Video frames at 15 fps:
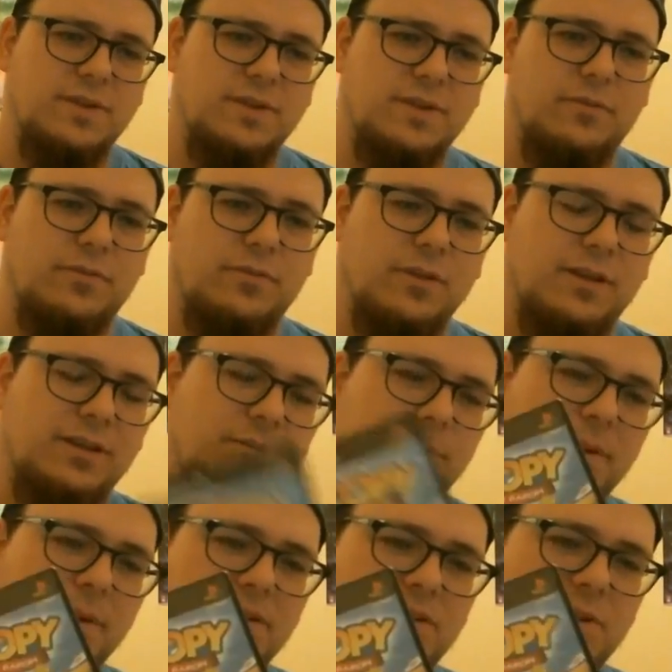PS2 Hidden
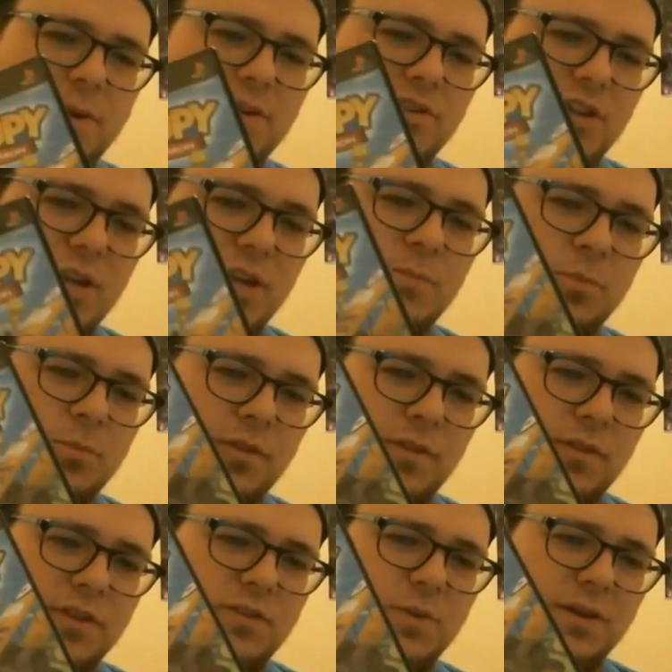Gems where this one is
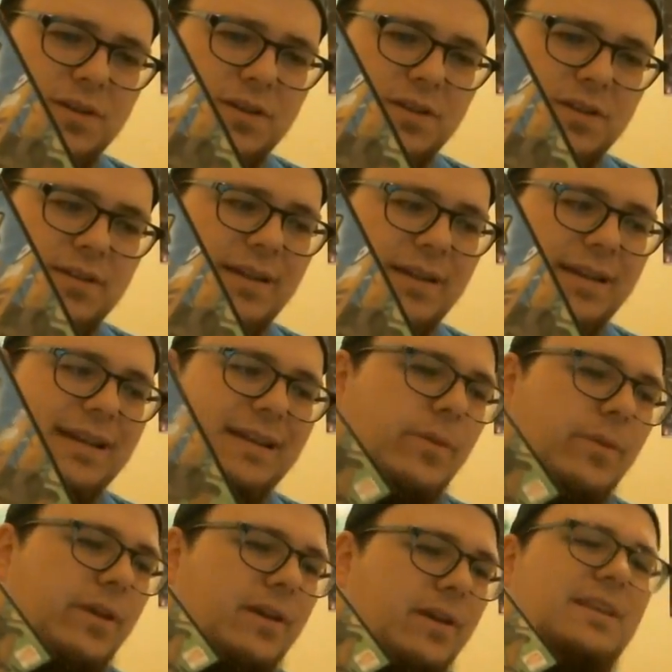in, because it is
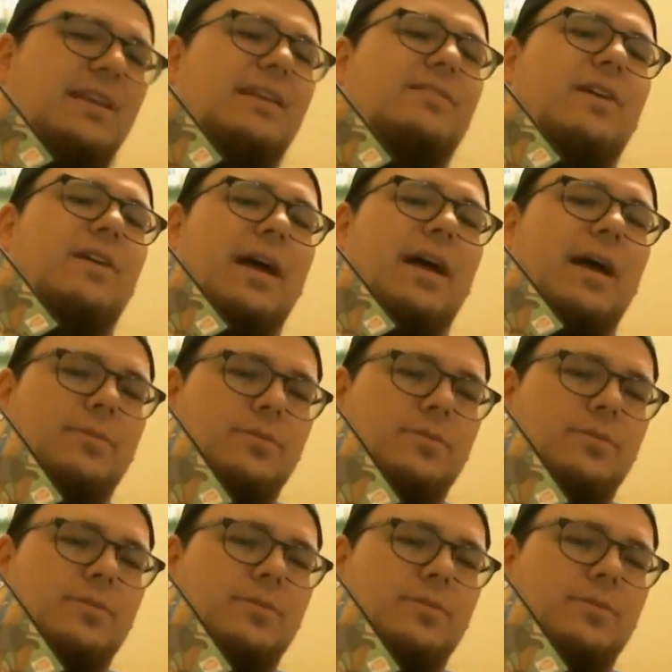absolutely amazing.